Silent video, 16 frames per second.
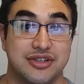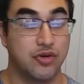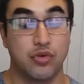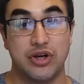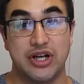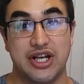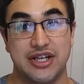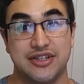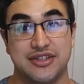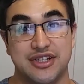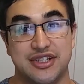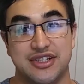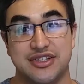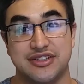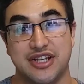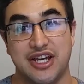What I did
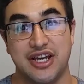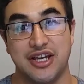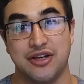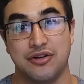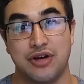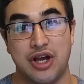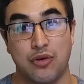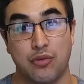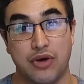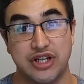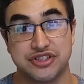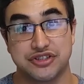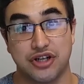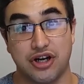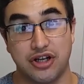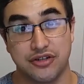is I watched
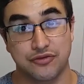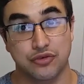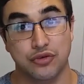all of